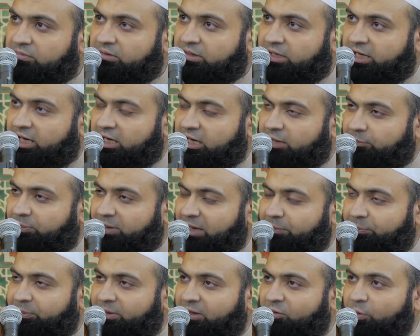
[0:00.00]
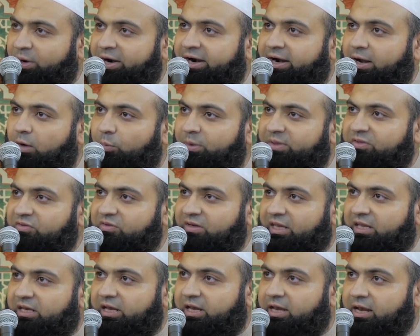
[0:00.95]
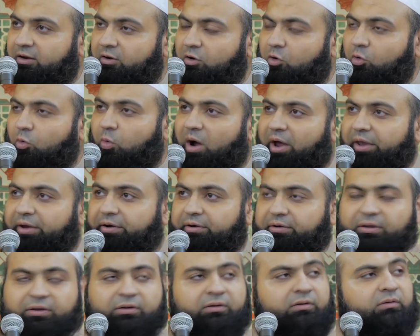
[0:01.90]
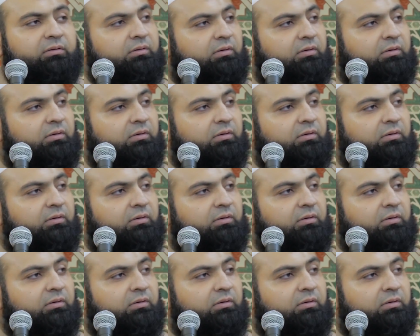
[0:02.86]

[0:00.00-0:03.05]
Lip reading: needy people where it was needed and required.